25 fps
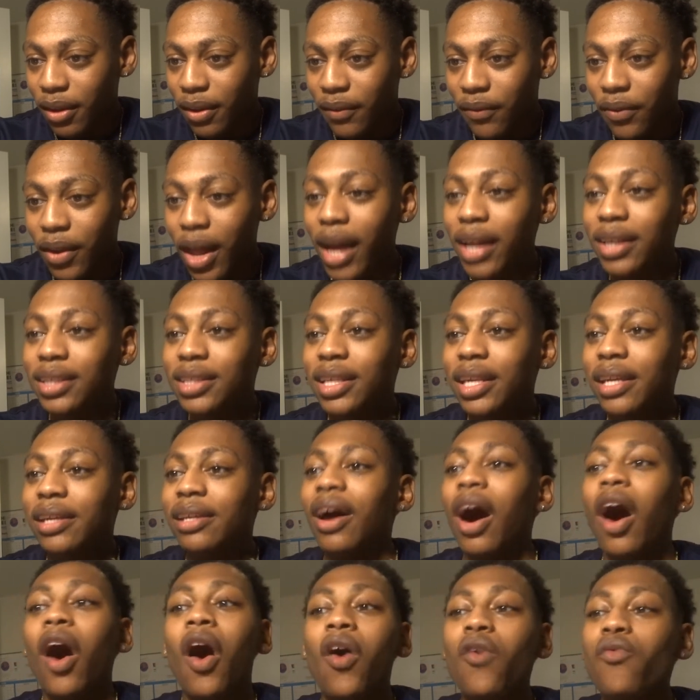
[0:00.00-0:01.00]
Flight saying
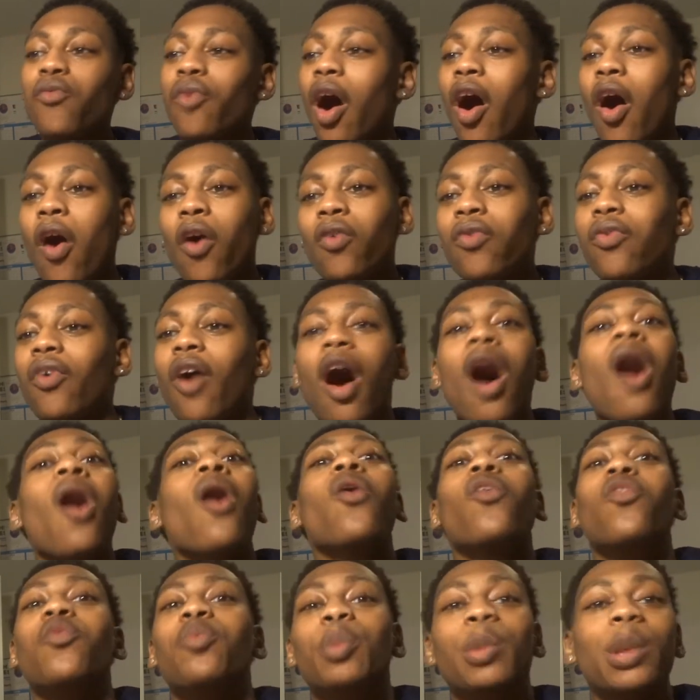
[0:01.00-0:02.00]
off,
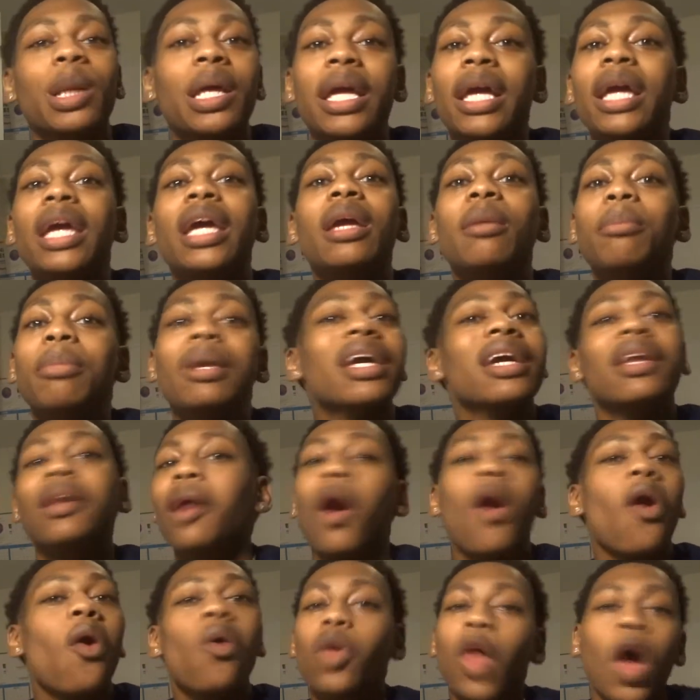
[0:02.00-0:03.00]
but he ain't being
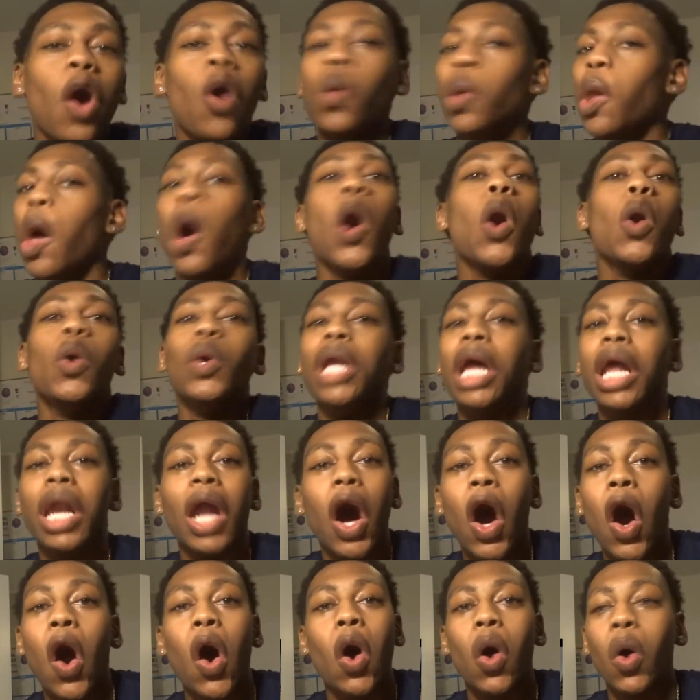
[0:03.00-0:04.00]
on at
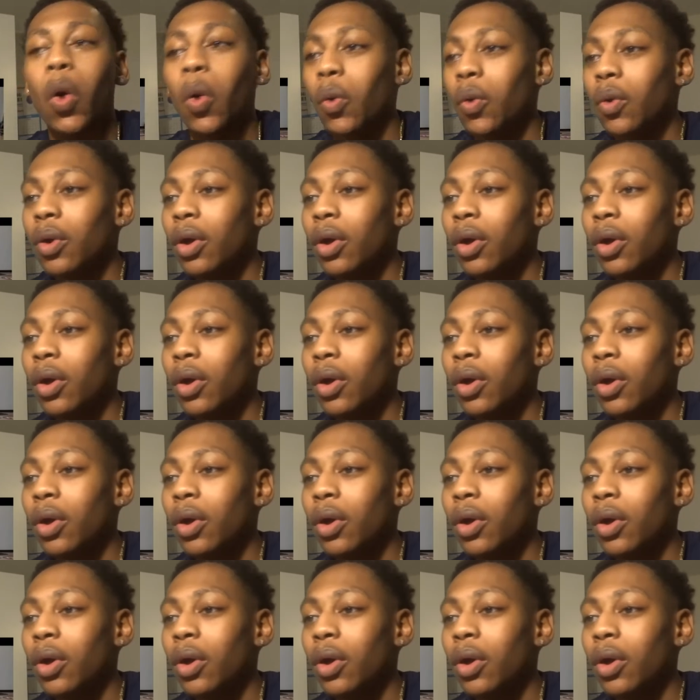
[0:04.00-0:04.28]
all.